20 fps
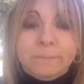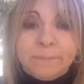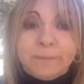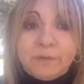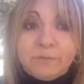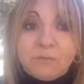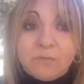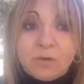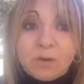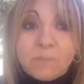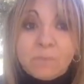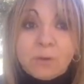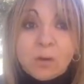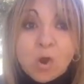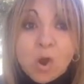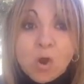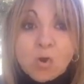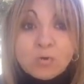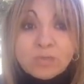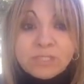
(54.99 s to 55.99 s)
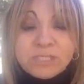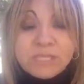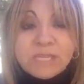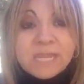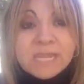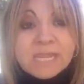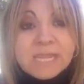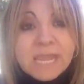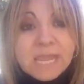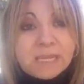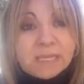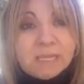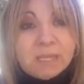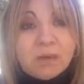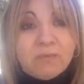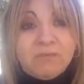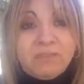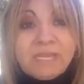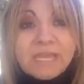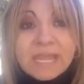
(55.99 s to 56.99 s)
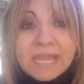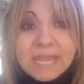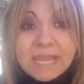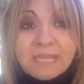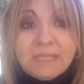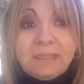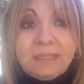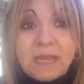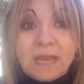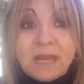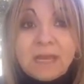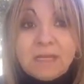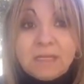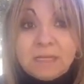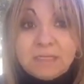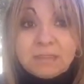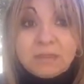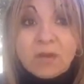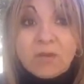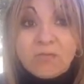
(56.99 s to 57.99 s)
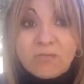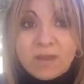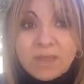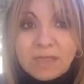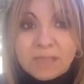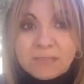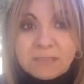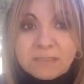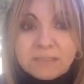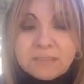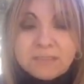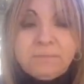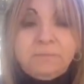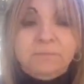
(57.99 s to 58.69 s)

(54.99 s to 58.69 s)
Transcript: perform coaching in any of the eight areas of health.